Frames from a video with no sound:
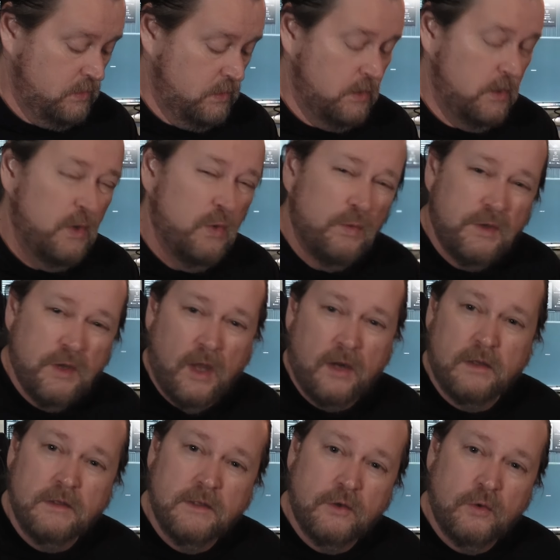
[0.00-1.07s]
We've gone
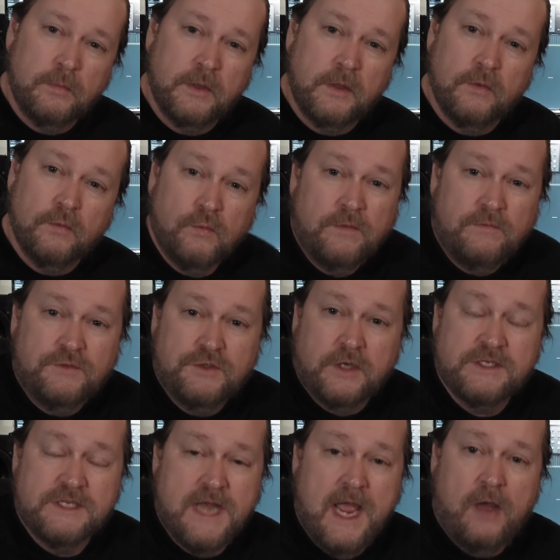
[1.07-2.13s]
a little bit, we've
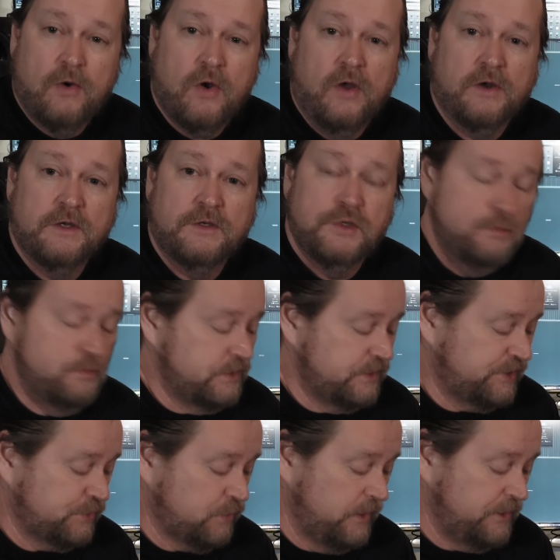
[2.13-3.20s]
just now gone to two
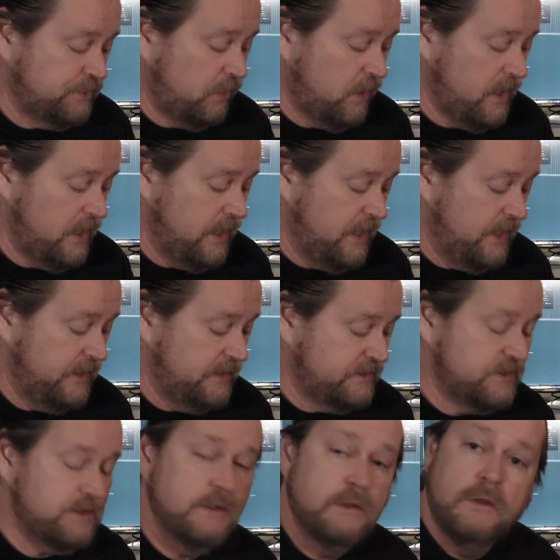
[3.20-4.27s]
just straight
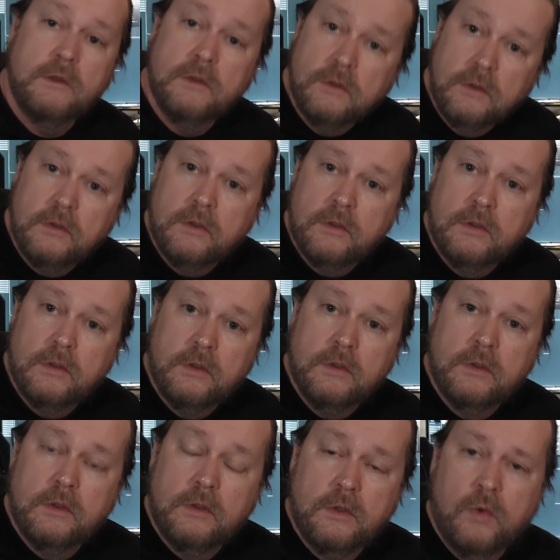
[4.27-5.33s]
triads,
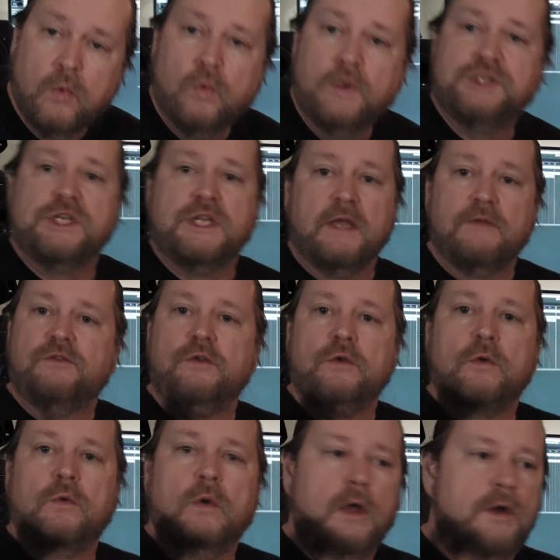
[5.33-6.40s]
which gives
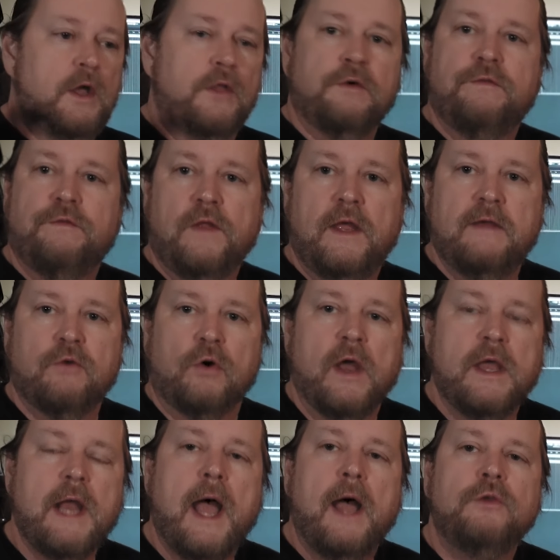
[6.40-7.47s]
you another flavor.
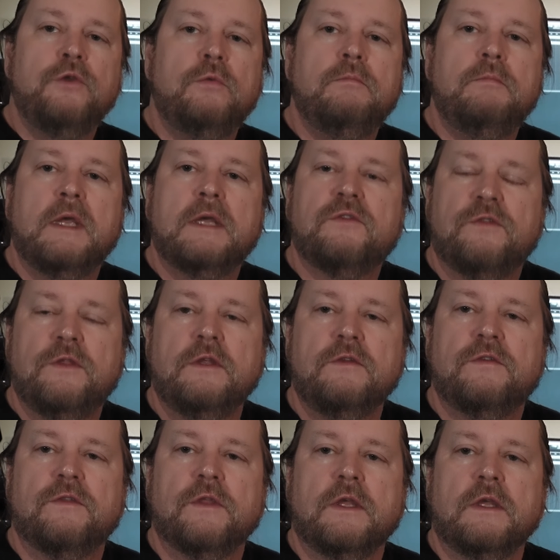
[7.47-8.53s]
And how you mix
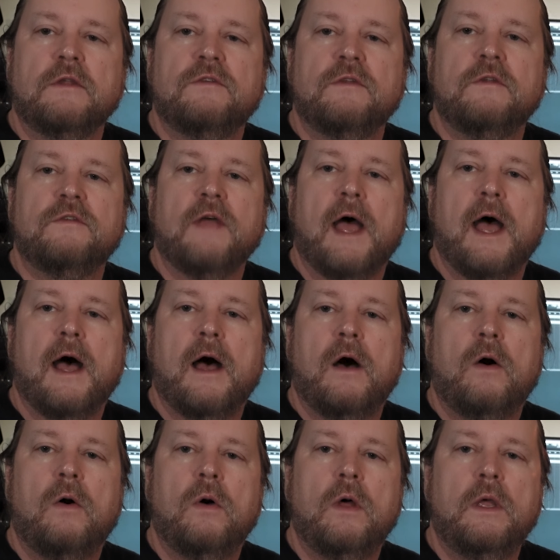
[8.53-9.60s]
these things is
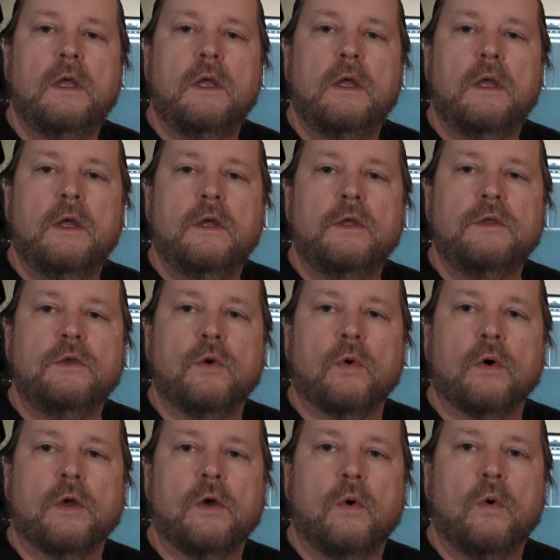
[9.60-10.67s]
how
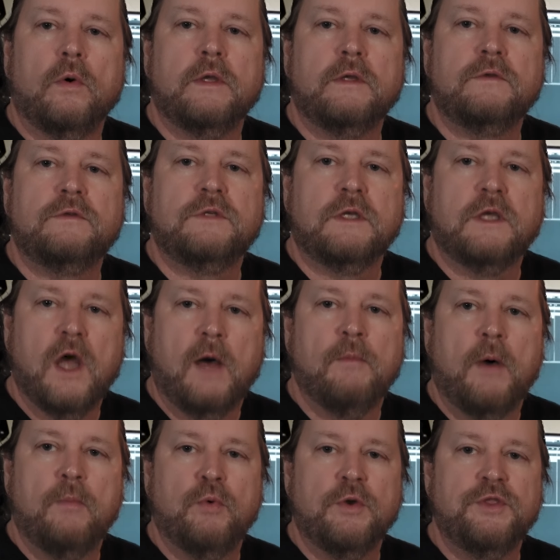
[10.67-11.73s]
you're going to come
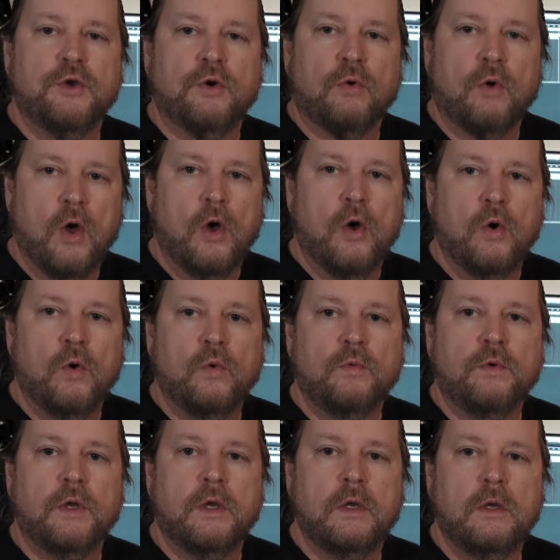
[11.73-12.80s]
up with your
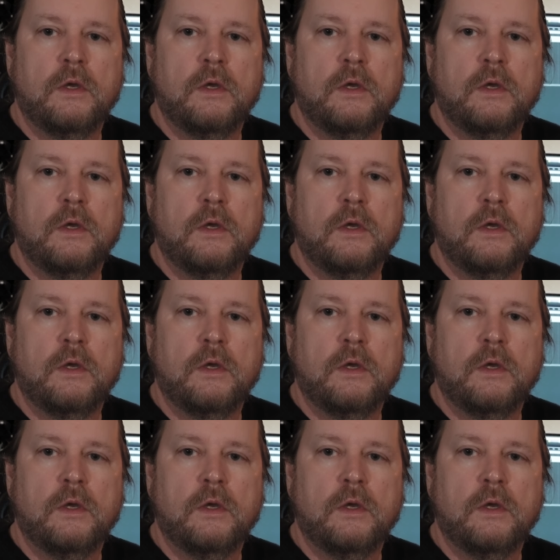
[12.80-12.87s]
own